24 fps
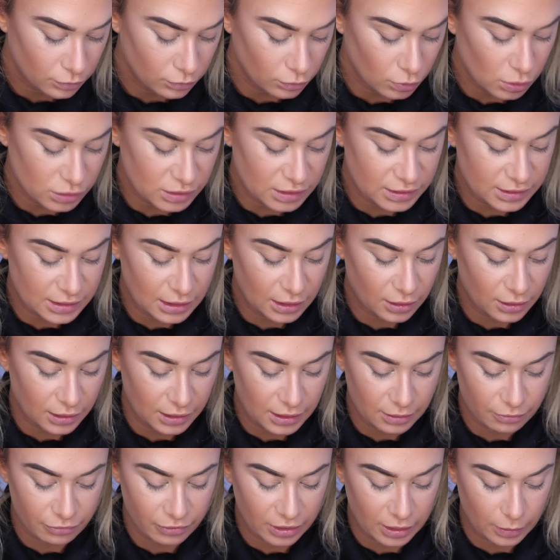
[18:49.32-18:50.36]
What was I saying? I
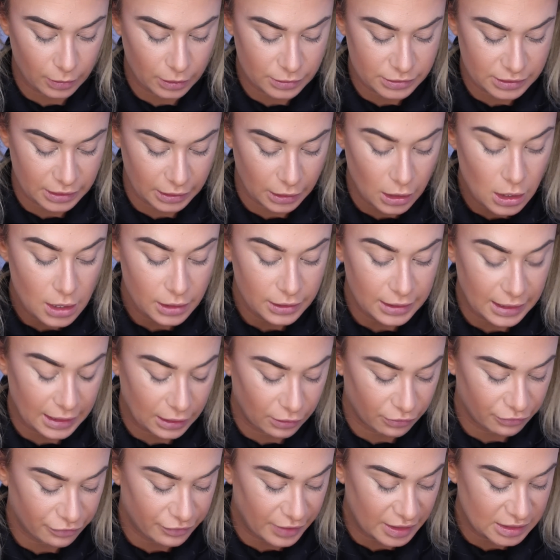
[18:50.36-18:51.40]
keep forgetting what I was saying.
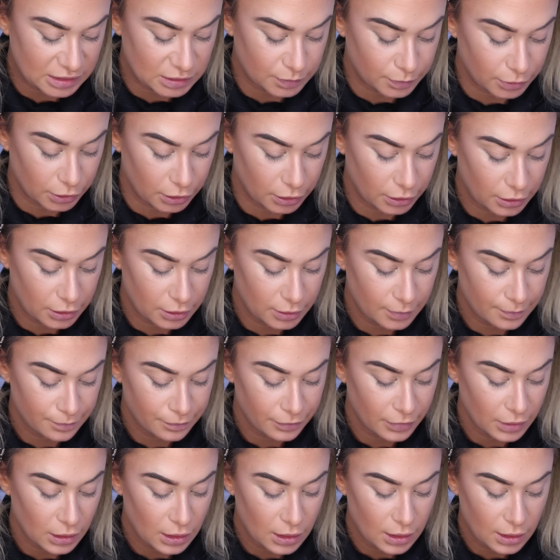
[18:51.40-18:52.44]
Yeah, on Facebook.
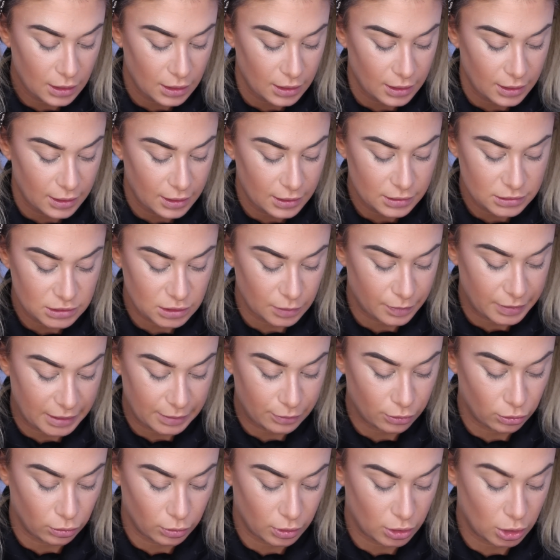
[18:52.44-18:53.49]
So
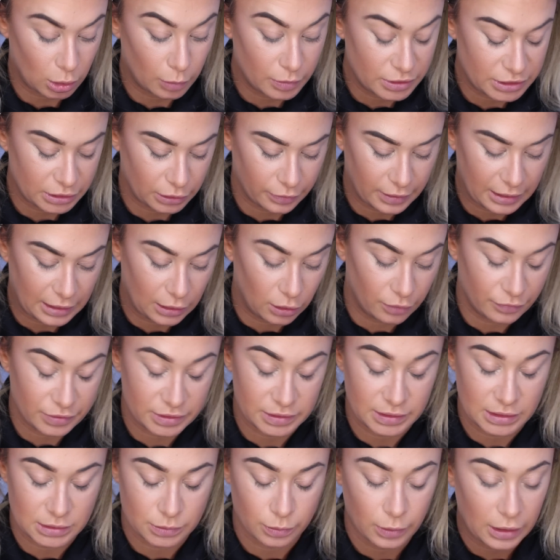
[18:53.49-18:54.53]
people were commenting on there
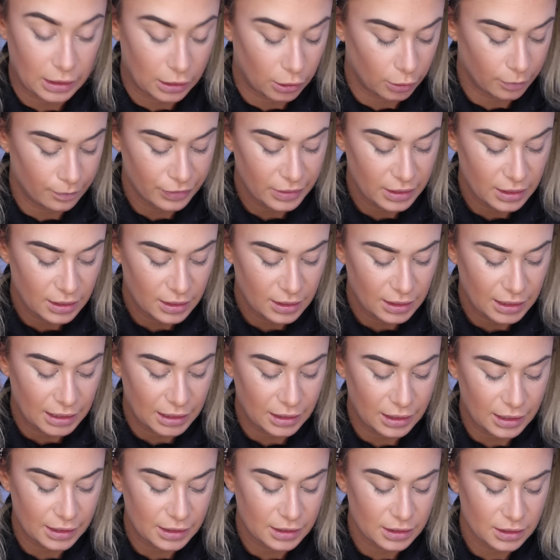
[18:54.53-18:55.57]
obviously as well.
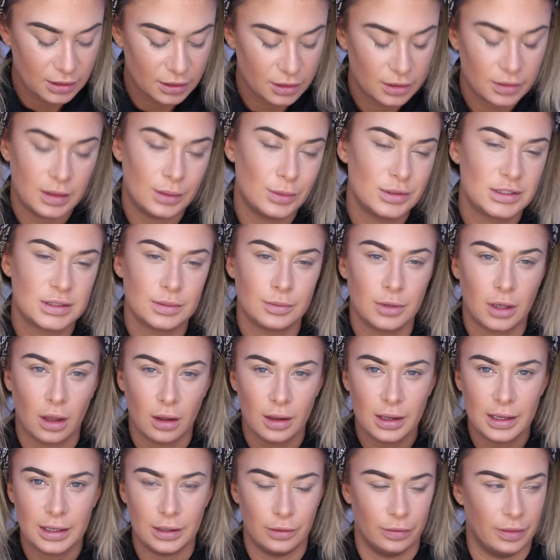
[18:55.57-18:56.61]
And like, there was some
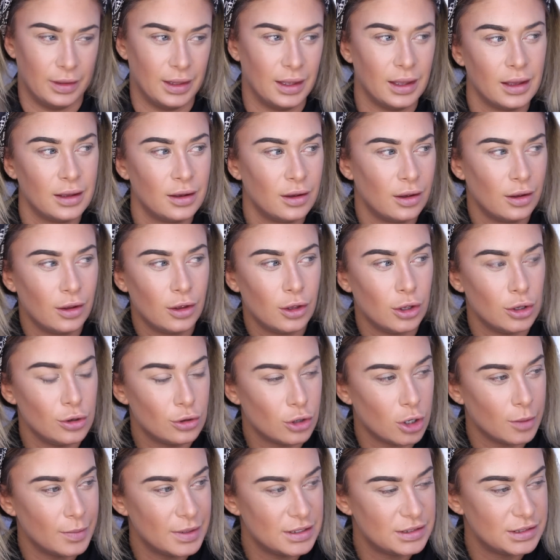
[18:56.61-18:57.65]
guy on there who
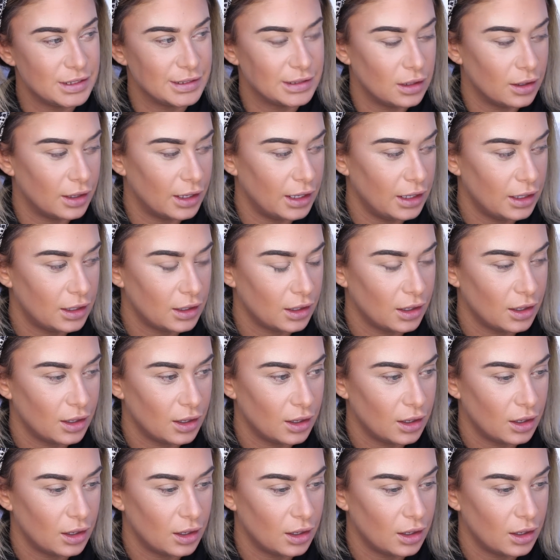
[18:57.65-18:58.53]
commented like,